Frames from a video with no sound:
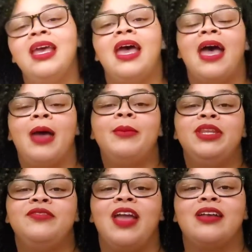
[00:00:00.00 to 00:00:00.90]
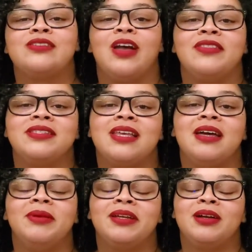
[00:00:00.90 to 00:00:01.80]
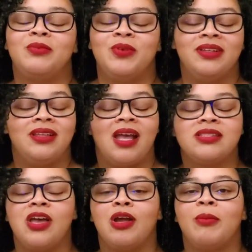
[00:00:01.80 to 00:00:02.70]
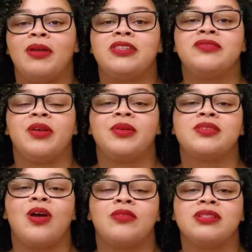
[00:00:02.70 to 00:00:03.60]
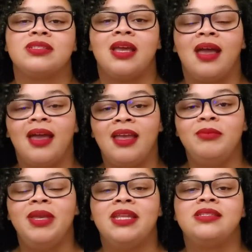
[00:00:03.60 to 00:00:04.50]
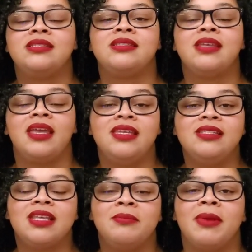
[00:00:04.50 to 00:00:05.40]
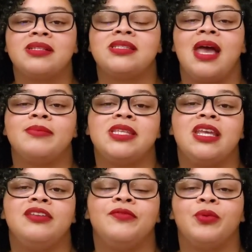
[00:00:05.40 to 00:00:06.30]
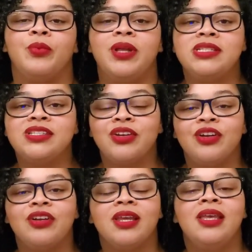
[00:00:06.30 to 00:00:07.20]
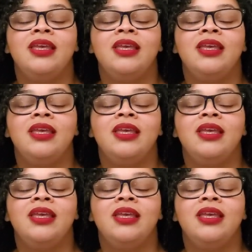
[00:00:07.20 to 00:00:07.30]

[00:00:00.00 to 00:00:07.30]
How many of y'all saw this coming? Come on. I talk about this fragrance all the time. It stays in my top ten for winter.